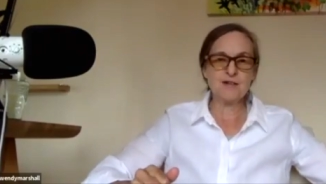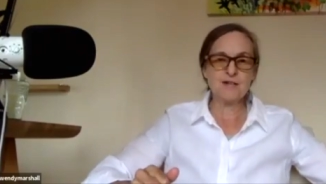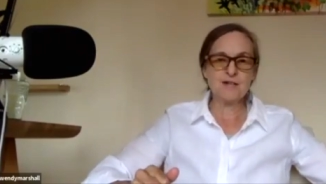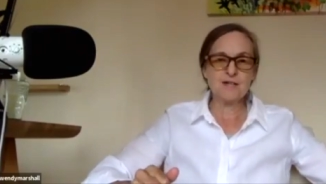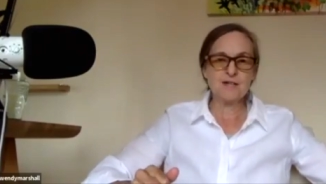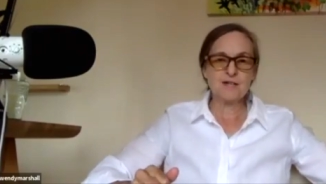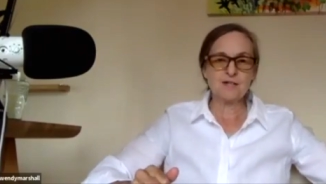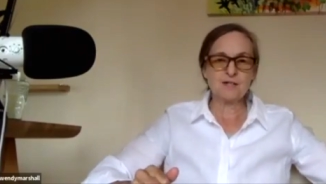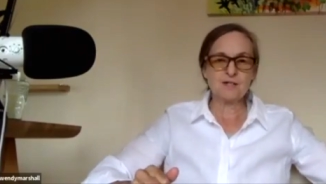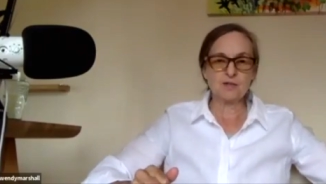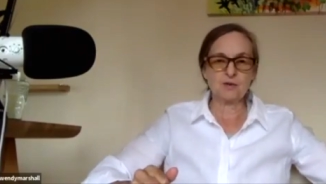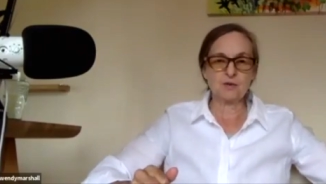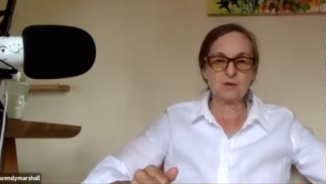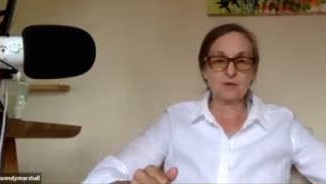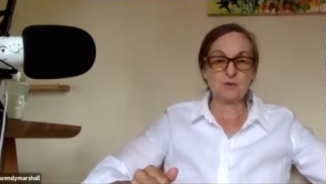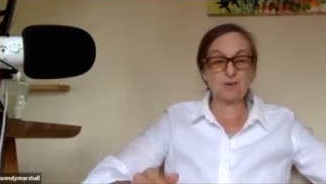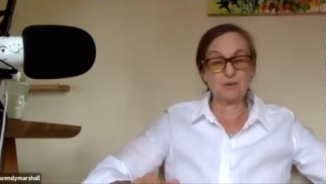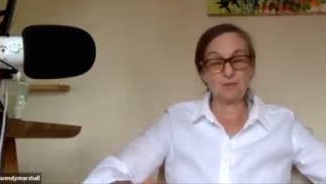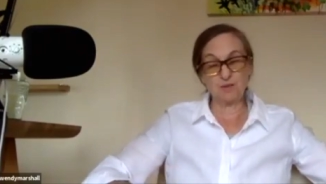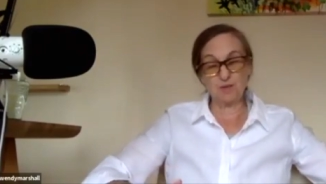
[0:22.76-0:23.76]

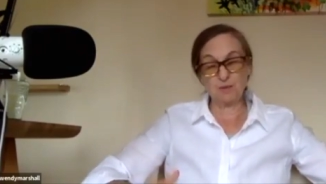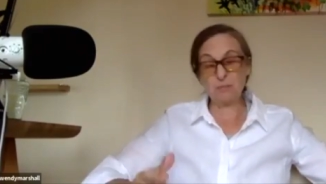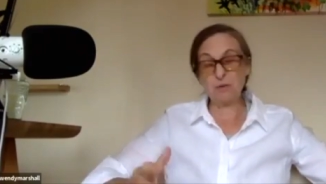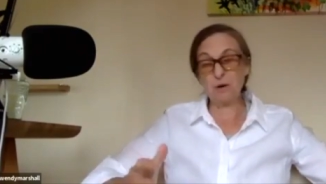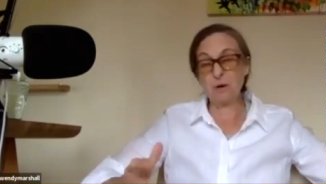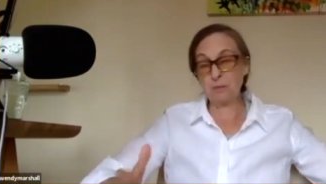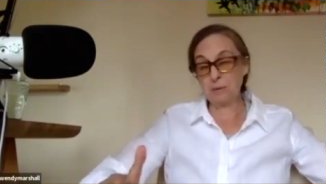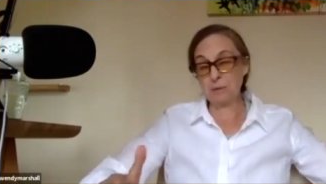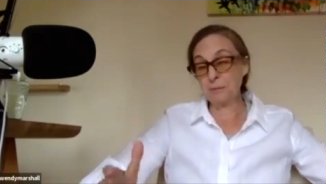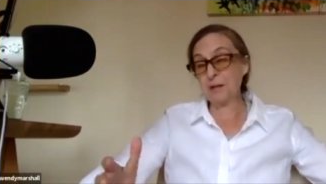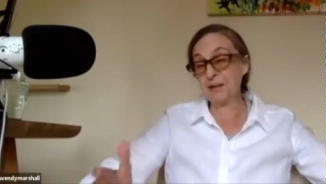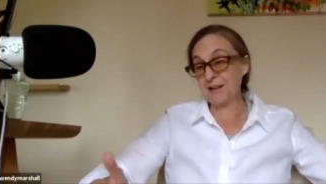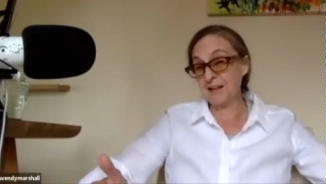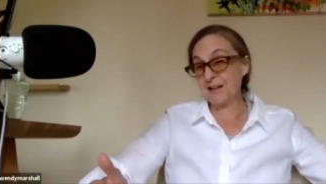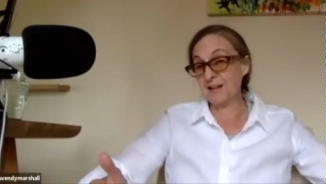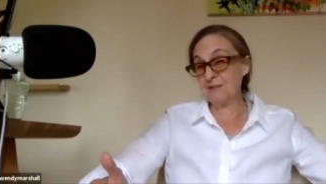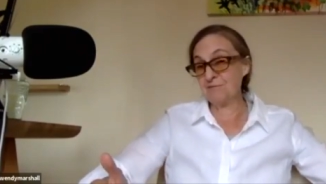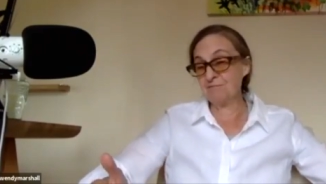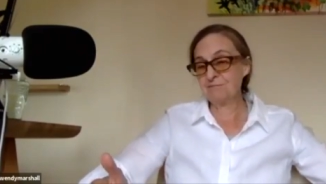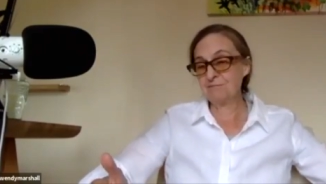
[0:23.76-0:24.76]
So I'm going to pop up
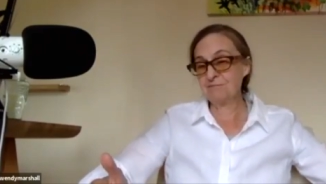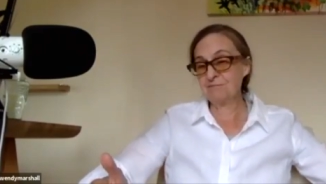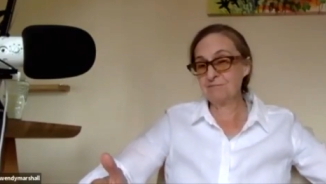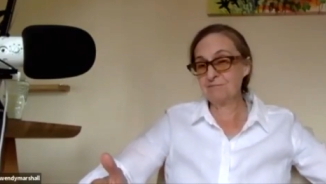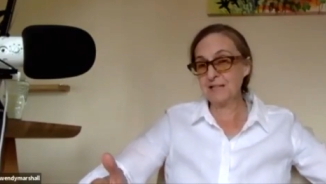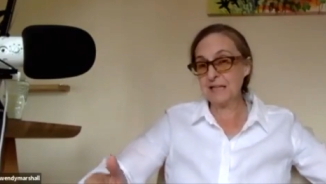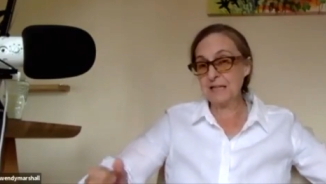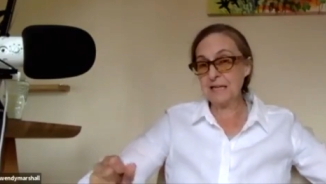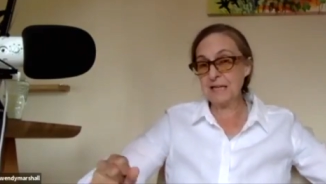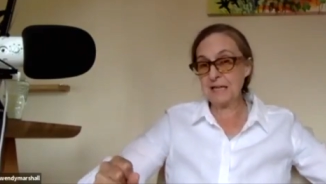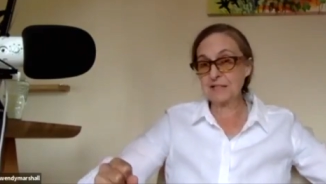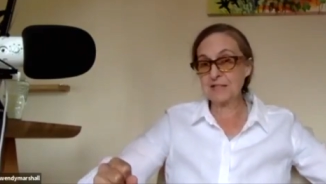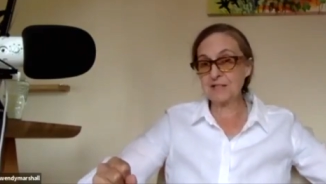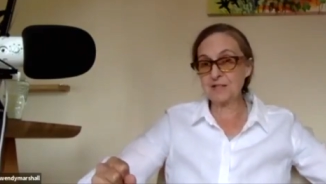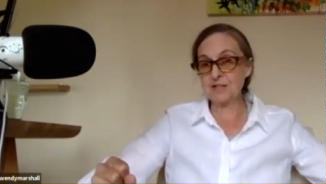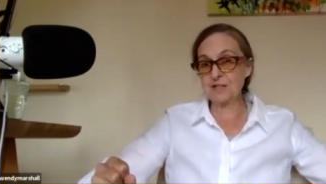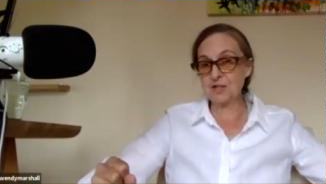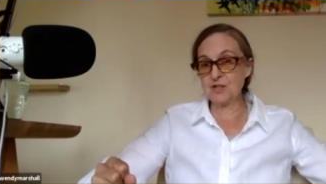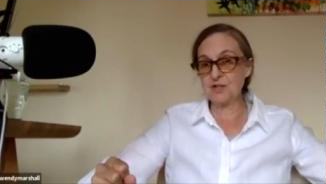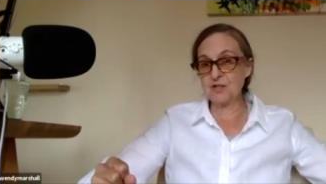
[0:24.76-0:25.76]
again next
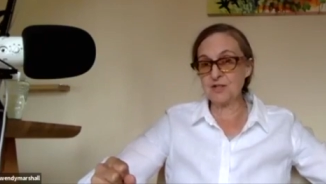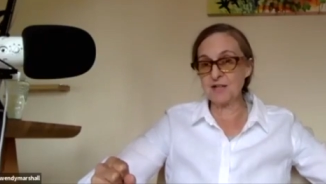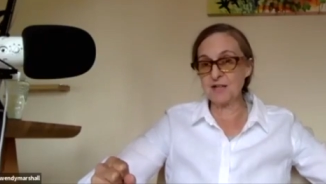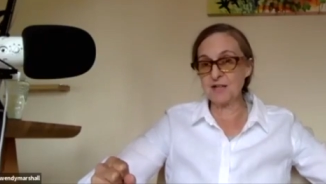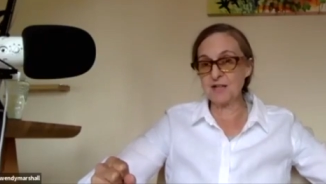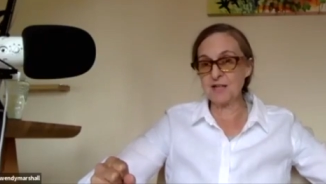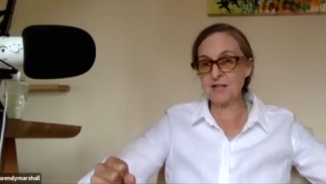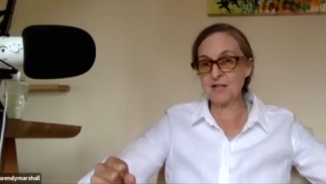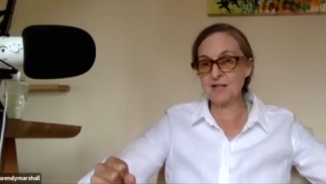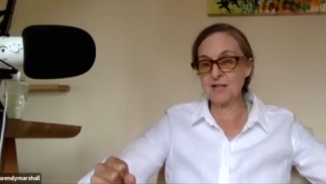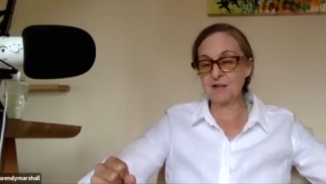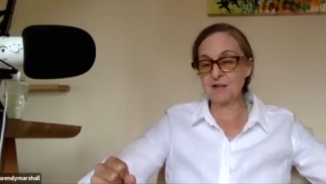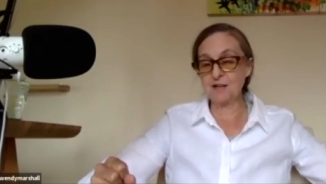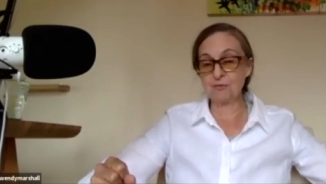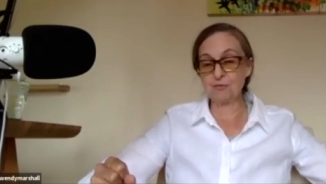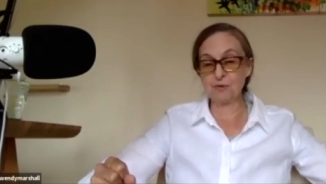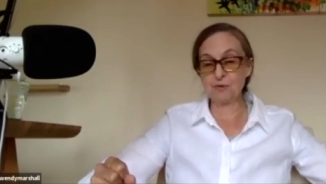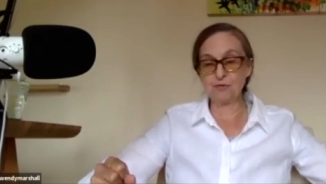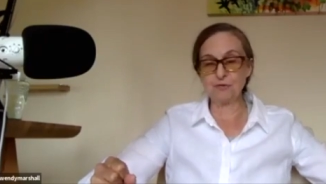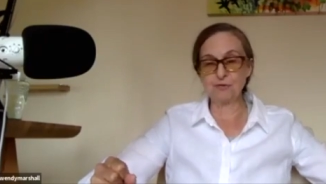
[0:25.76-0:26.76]
Sunday at
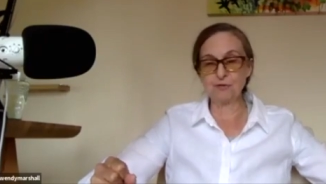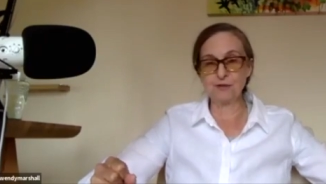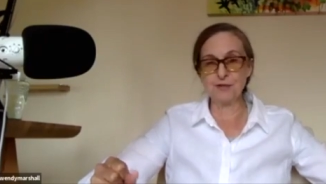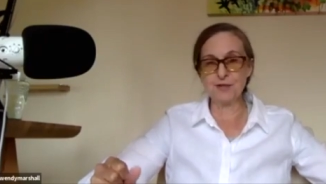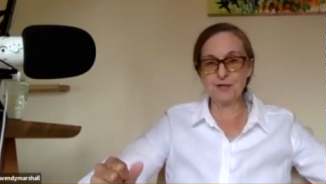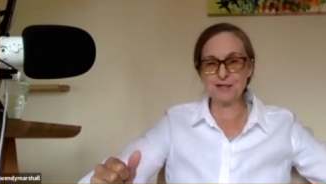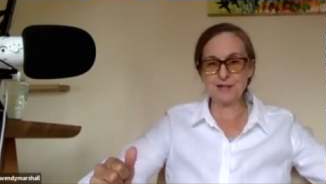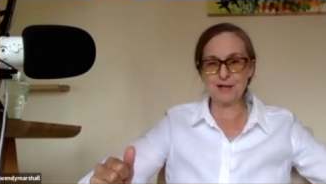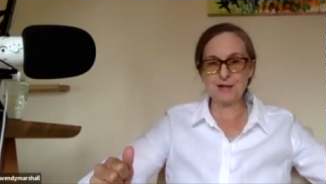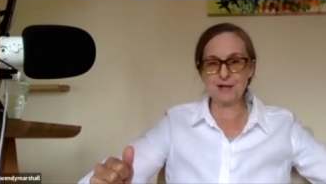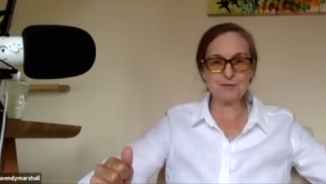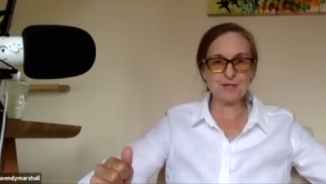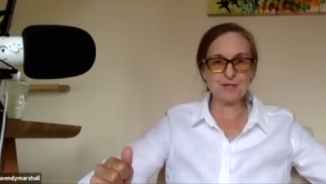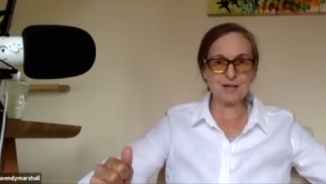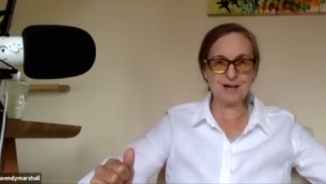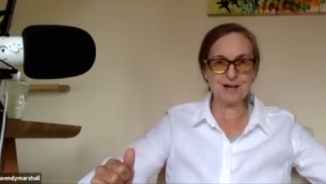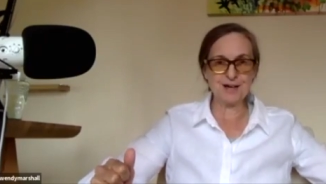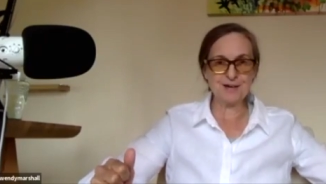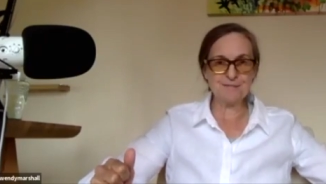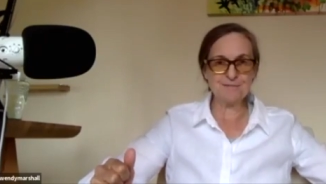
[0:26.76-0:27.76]
roughly the same
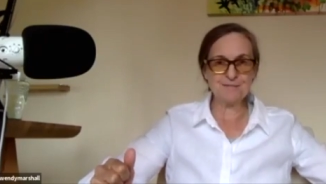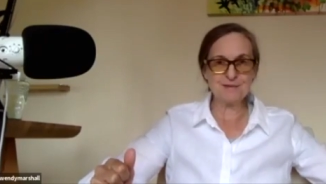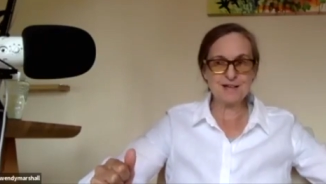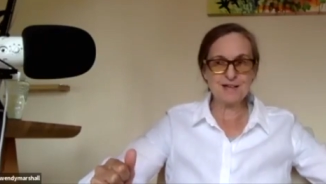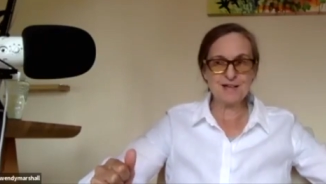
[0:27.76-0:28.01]
time.